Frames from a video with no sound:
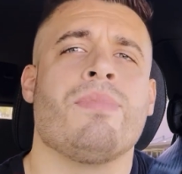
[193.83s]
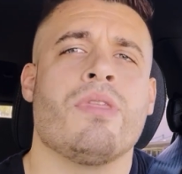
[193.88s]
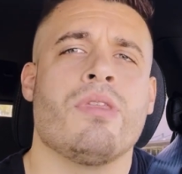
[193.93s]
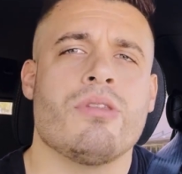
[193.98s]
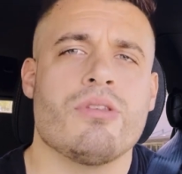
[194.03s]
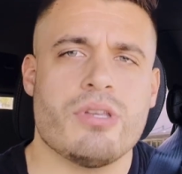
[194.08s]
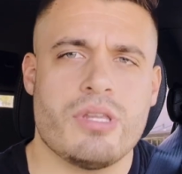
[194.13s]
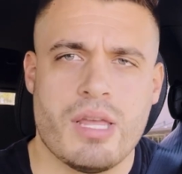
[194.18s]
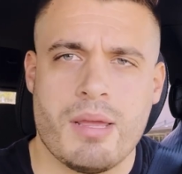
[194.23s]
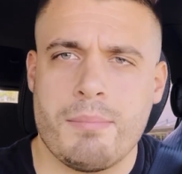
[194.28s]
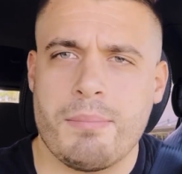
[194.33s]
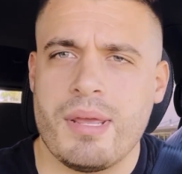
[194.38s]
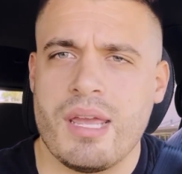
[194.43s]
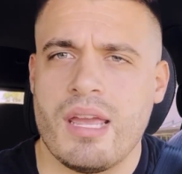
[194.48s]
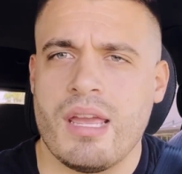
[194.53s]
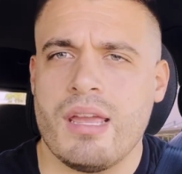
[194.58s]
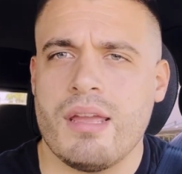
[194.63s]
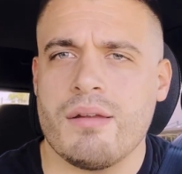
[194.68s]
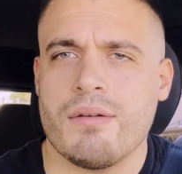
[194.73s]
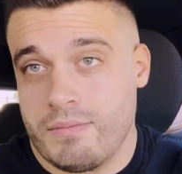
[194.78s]
to then
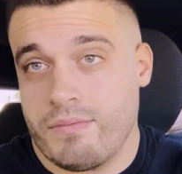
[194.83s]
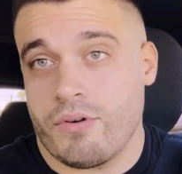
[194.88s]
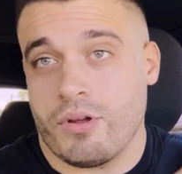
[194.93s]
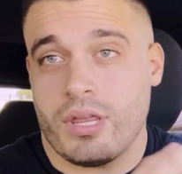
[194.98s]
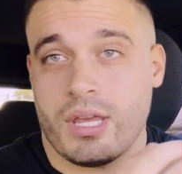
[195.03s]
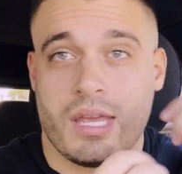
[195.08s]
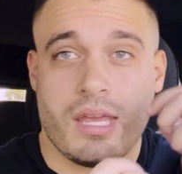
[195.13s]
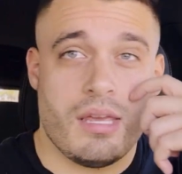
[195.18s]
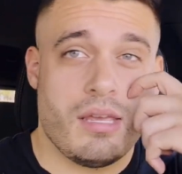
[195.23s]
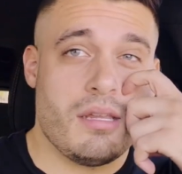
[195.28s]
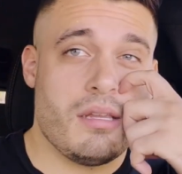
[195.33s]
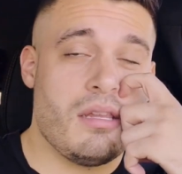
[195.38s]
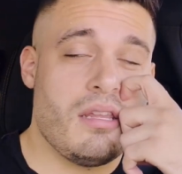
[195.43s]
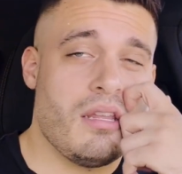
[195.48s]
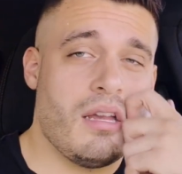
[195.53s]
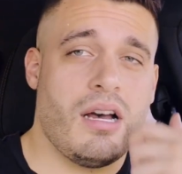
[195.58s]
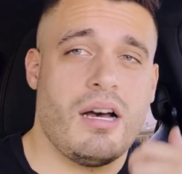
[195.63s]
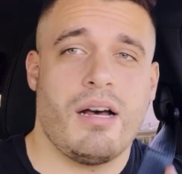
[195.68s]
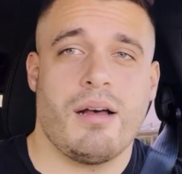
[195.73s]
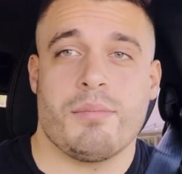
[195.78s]
pay for the kid
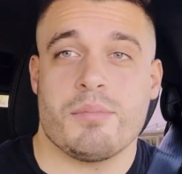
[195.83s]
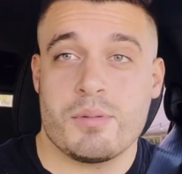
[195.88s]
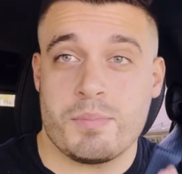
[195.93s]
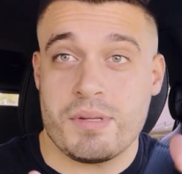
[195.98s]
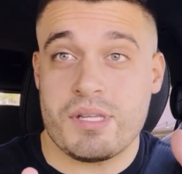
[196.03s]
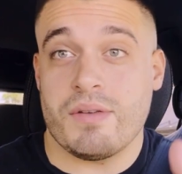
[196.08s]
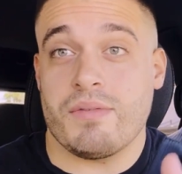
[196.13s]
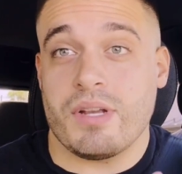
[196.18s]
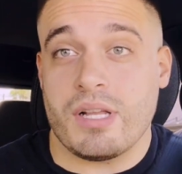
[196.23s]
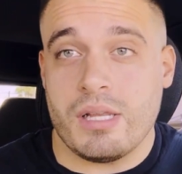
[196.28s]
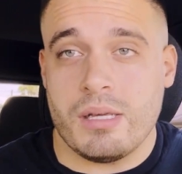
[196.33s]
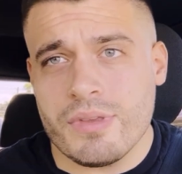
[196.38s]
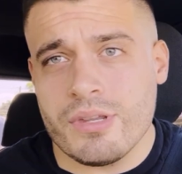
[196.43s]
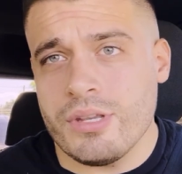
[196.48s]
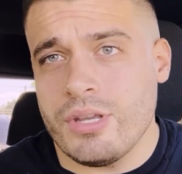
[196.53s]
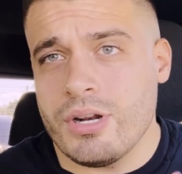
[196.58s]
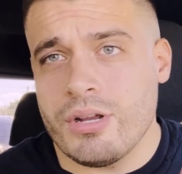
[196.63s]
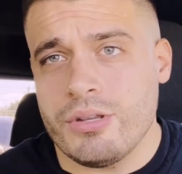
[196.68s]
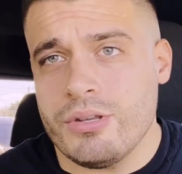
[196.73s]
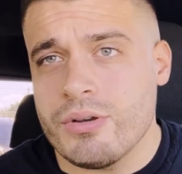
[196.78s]
specifically.
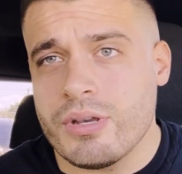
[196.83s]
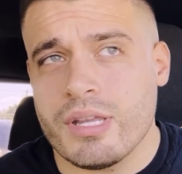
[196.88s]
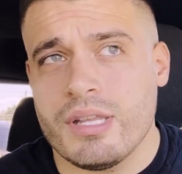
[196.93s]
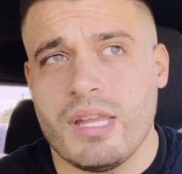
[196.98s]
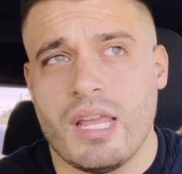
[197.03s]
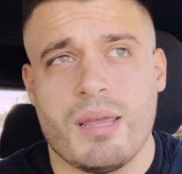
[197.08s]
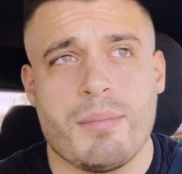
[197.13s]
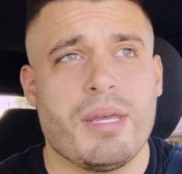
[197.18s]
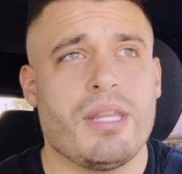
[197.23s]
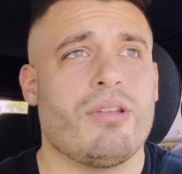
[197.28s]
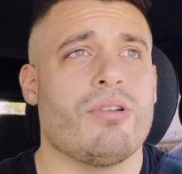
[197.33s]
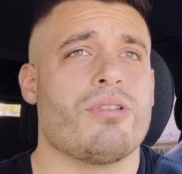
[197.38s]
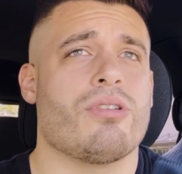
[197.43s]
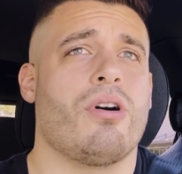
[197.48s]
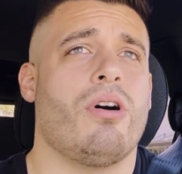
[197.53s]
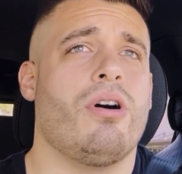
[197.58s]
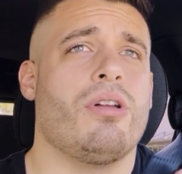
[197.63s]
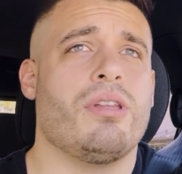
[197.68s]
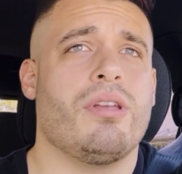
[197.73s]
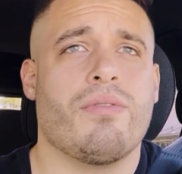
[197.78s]
You can name it. There's
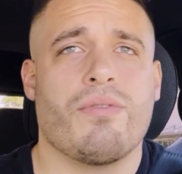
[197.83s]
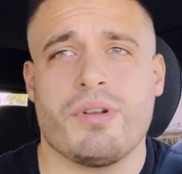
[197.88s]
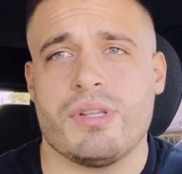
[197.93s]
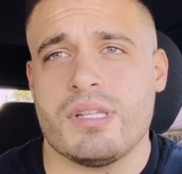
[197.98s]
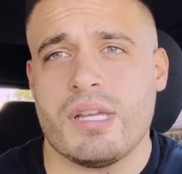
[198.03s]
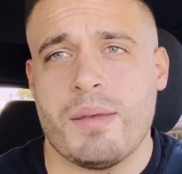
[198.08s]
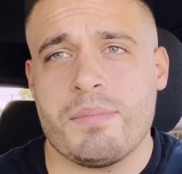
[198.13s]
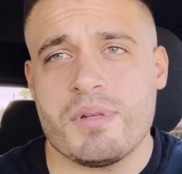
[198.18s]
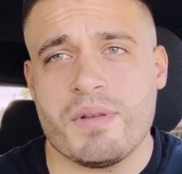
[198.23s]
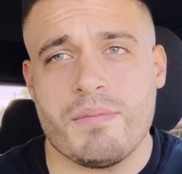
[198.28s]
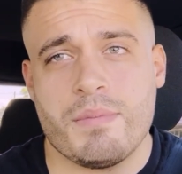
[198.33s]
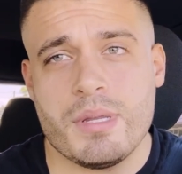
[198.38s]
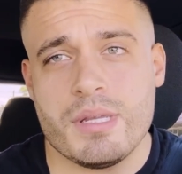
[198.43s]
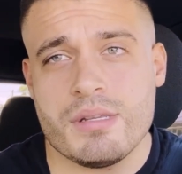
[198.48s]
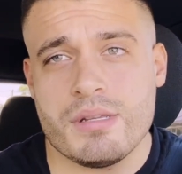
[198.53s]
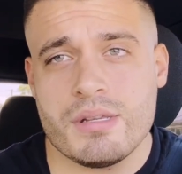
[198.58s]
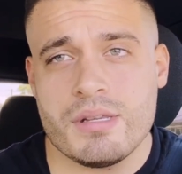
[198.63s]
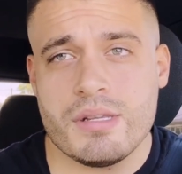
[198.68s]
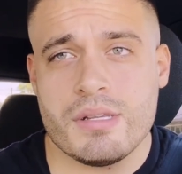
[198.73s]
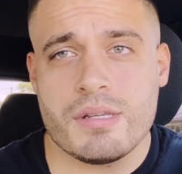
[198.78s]
all different types of
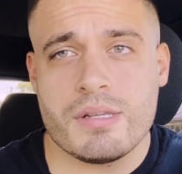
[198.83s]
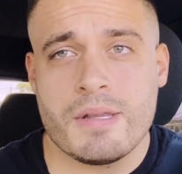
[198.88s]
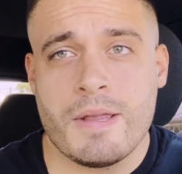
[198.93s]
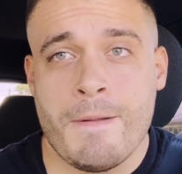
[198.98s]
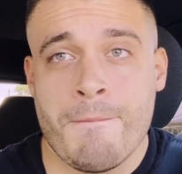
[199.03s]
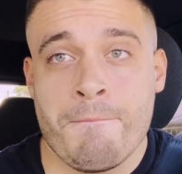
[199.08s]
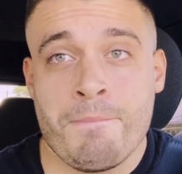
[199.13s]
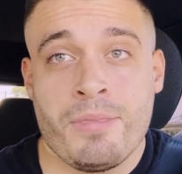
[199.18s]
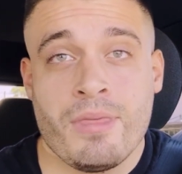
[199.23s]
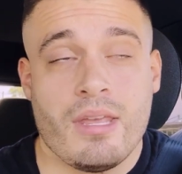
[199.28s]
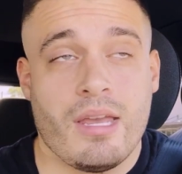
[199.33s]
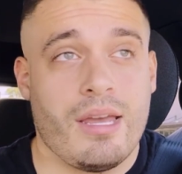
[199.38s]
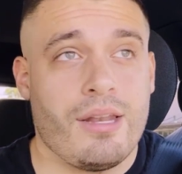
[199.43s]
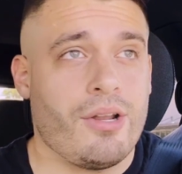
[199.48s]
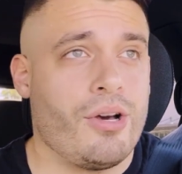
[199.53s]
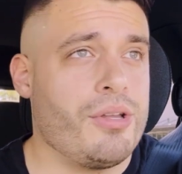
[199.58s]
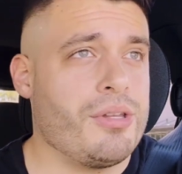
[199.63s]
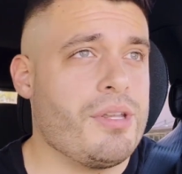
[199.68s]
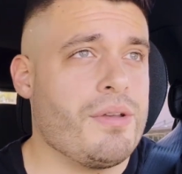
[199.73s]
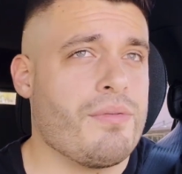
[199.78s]
businesses and
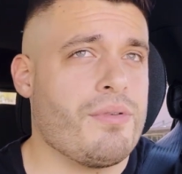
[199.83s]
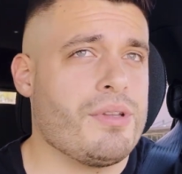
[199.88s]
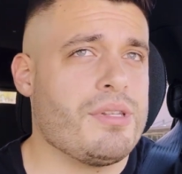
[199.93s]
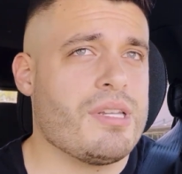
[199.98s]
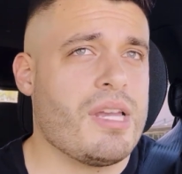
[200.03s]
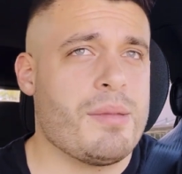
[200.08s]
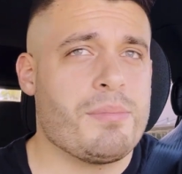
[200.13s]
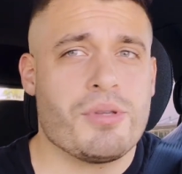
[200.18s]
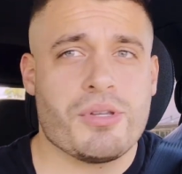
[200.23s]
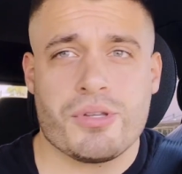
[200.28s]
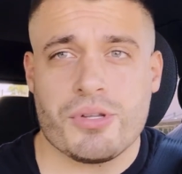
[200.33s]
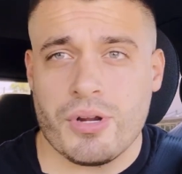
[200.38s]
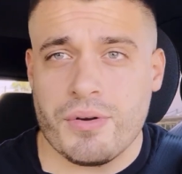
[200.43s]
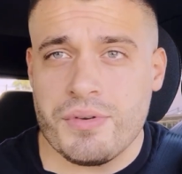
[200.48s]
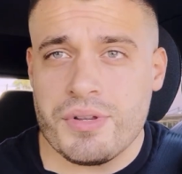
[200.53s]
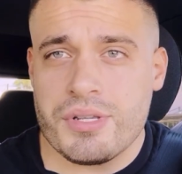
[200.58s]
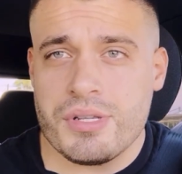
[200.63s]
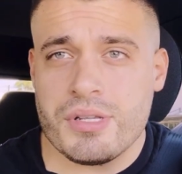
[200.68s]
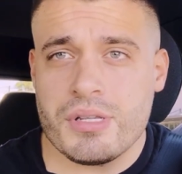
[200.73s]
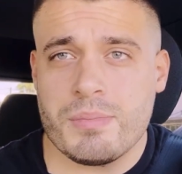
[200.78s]
all different types of
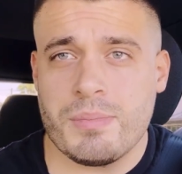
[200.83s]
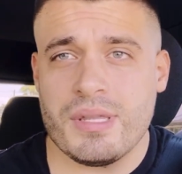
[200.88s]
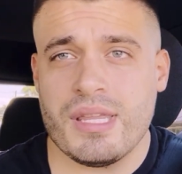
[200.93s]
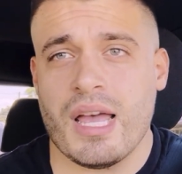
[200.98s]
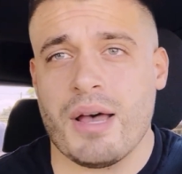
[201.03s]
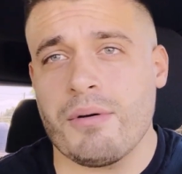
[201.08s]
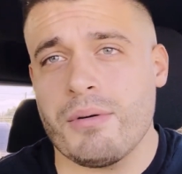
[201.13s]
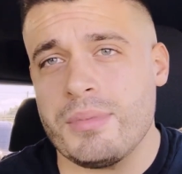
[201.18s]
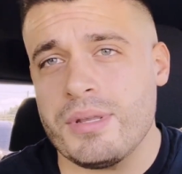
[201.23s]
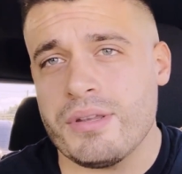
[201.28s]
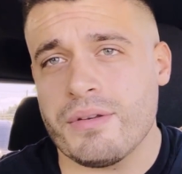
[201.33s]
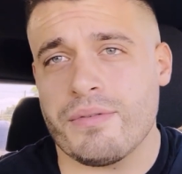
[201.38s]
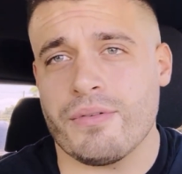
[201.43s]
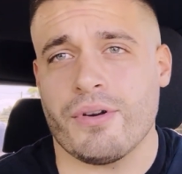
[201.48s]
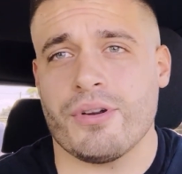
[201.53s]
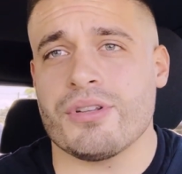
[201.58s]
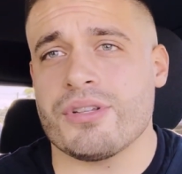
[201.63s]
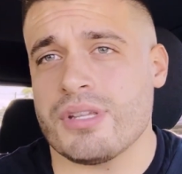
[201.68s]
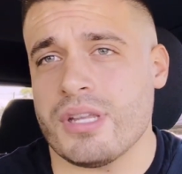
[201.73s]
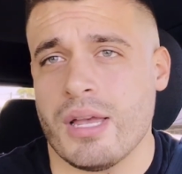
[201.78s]
services, but that would be the
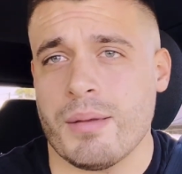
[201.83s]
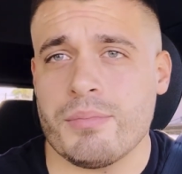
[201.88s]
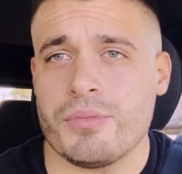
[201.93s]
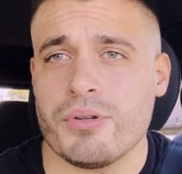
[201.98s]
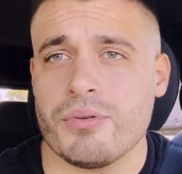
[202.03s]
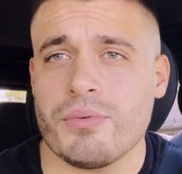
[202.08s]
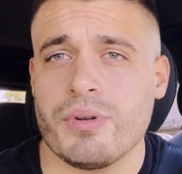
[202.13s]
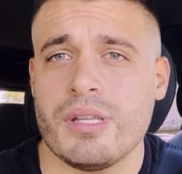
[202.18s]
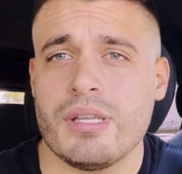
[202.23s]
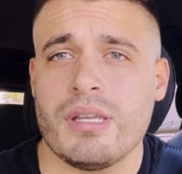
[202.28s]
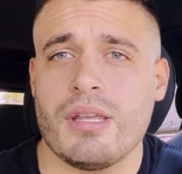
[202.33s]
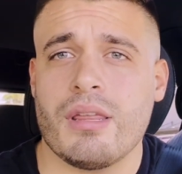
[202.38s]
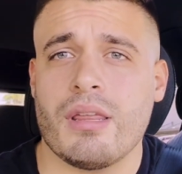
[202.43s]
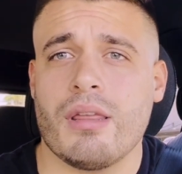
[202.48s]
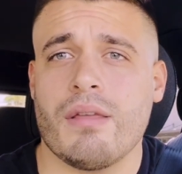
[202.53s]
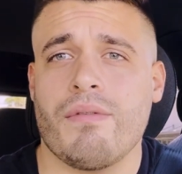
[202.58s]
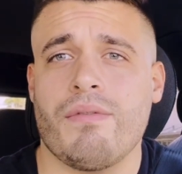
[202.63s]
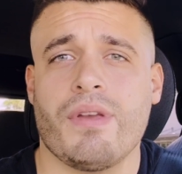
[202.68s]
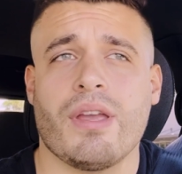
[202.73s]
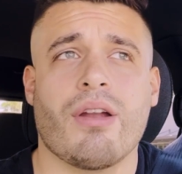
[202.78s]
first step to really
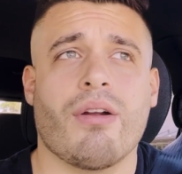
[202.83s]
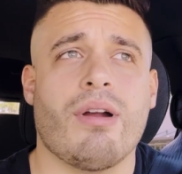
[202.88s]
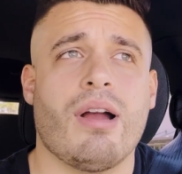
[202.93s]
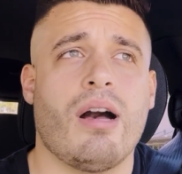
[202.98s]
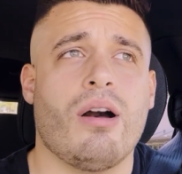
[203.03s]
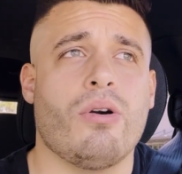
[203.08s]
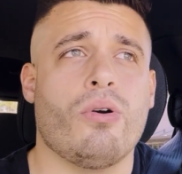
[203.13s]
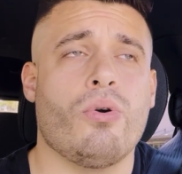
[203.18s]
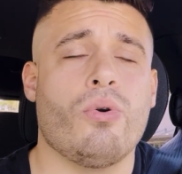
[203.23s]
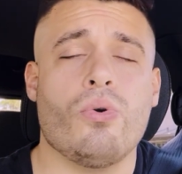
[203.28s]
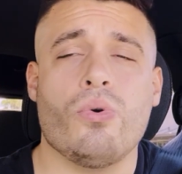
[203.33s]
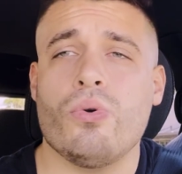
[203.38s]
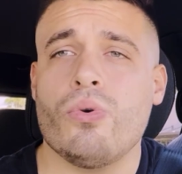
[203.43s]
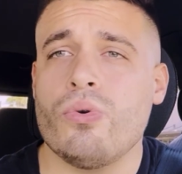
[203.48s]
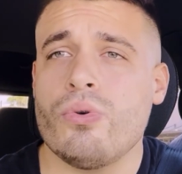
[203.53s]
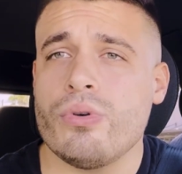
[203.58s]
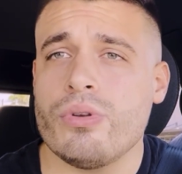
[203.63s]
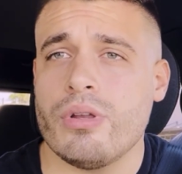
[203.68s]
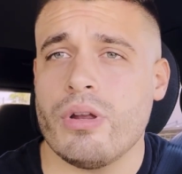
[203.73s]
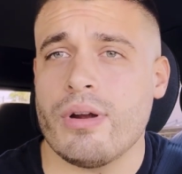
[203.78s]
figure out
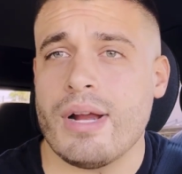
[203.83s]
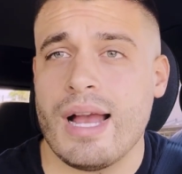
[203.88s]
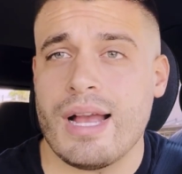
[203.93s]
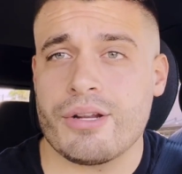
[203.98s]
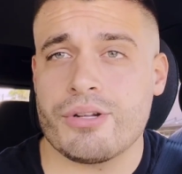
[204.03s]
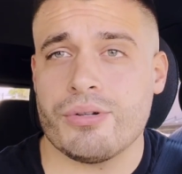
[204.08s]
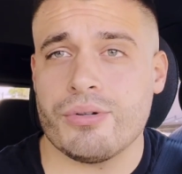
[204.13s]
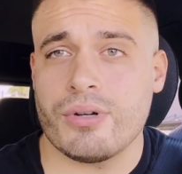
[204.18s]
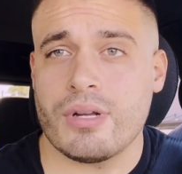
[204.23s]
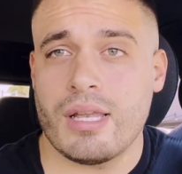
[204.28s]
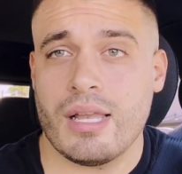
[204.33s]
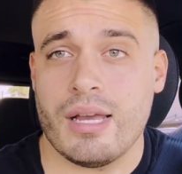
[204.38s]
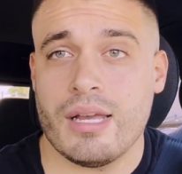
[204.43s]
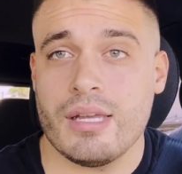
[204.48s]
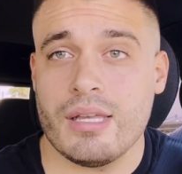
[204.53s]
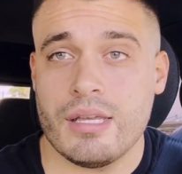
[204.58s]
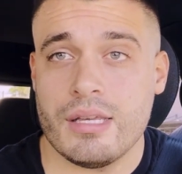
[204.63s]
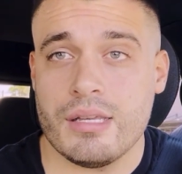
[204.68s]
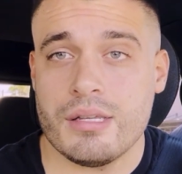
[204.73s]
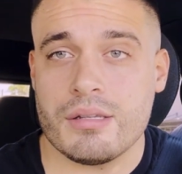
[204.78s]
who your actual
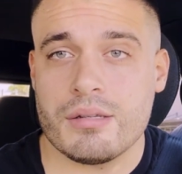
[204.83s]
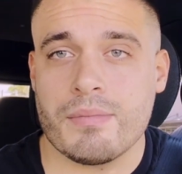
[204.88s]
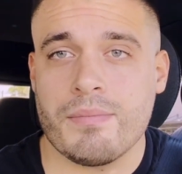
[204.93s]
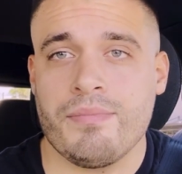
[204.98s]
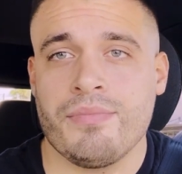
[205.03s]
client is.